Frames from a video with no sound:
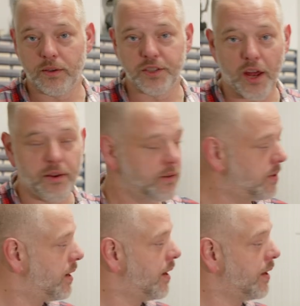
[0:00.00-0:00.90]
done
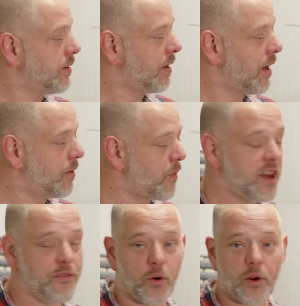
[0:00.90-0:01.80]
and uh,
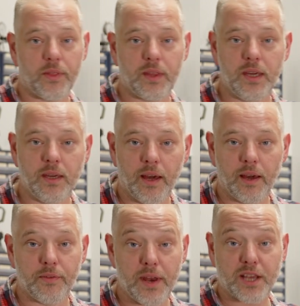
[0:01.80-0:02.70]
ready for the,
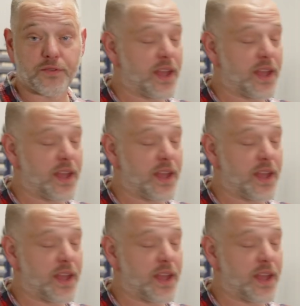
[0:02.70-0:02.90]
the next